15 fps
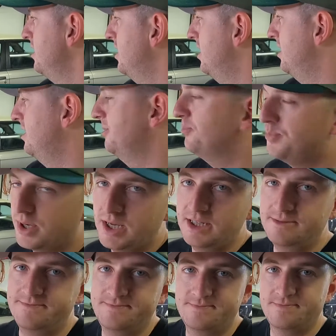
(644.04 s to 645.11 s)

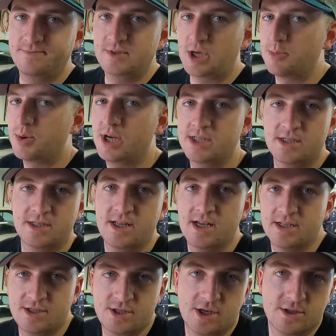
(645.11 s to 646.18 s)
But compression
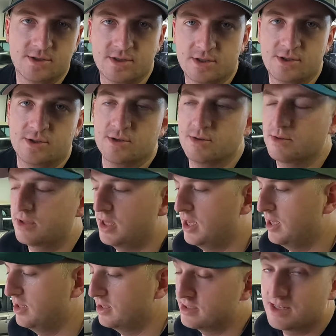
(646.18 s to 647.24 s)
test shows the truth,
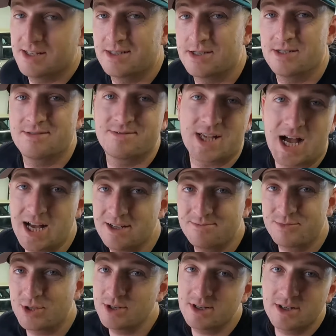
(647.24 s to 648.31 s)
and this engine's
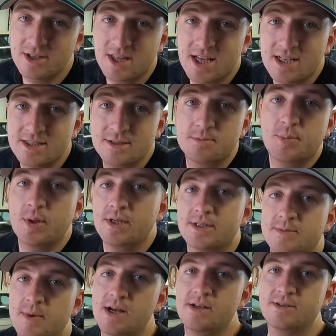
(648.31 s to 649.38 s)
got 300,000
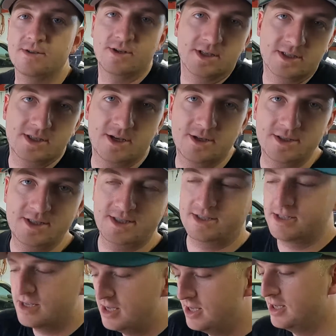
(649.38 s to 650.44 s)
plus miles on it, so
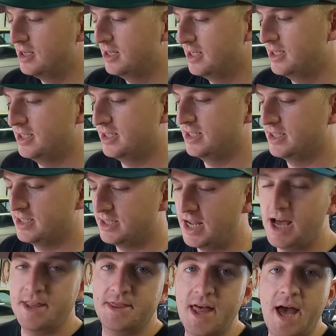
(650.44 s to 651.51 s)
it's
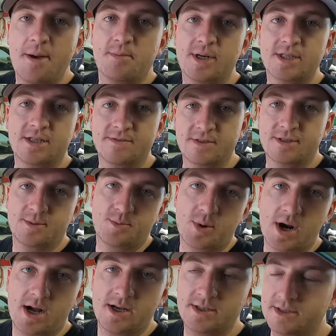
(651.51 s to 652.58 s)
not that much of a
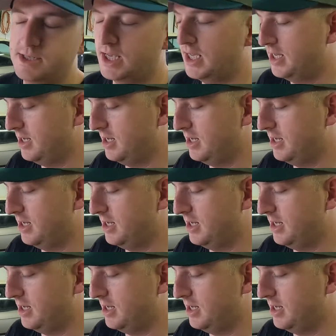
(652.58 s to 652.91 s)
surprise.